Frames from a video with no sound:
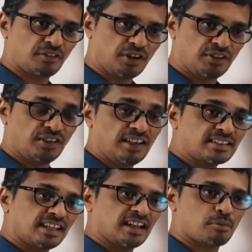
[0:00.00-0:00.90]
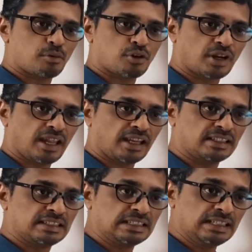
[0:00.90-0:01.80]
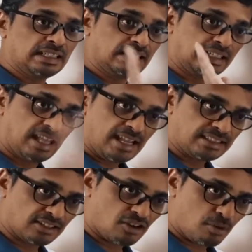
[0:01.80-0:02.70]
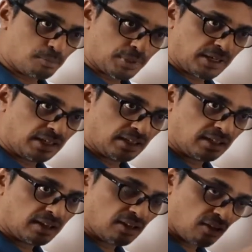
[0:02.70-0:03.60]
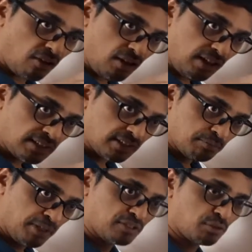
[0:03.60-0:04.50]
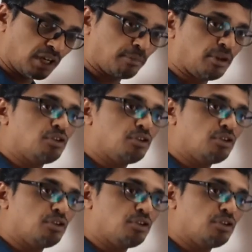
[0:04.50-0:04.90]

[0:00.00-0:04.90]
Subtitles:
When you say a scalar product, take the component along means what happened?